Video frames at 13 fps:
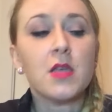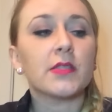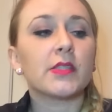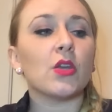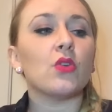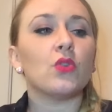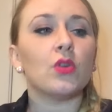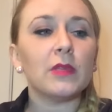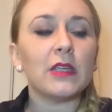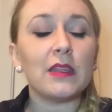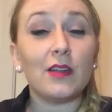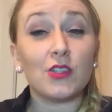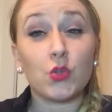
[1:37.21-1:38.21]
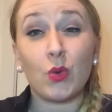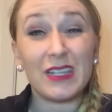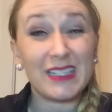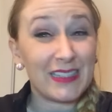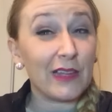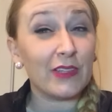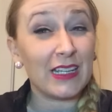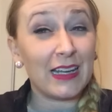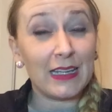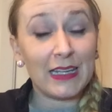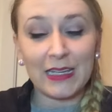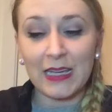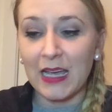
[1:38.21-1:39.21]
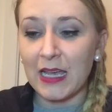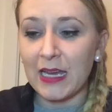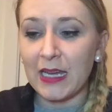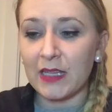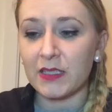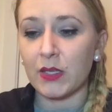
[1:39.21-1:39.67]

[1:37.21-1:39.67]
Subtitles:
So normally they're $27.99,